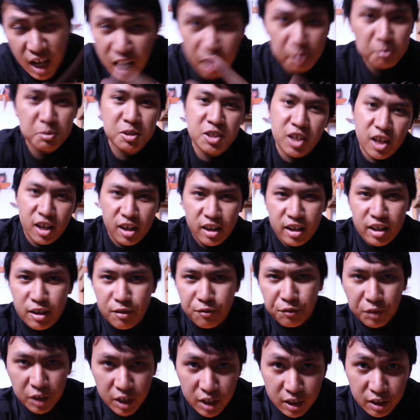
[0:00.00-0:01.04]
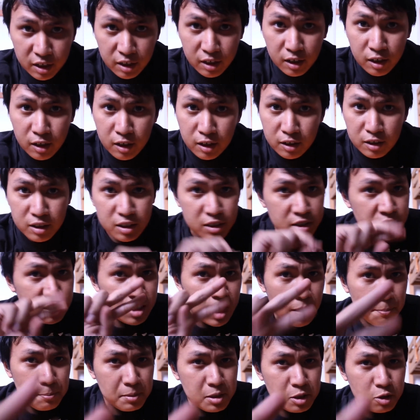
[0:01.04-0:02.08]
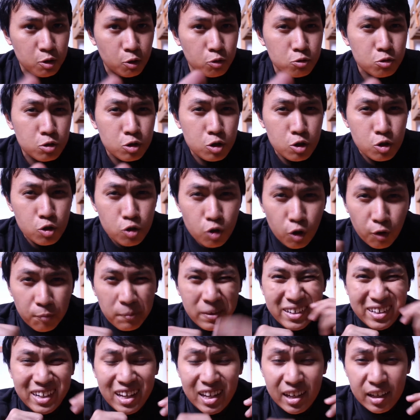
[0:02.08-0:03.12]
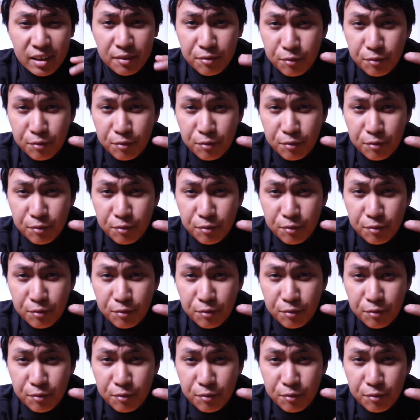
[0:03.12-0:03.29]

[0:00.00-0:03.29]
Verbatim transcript: I'm Shah Hanif here. This is episode 2 of my daily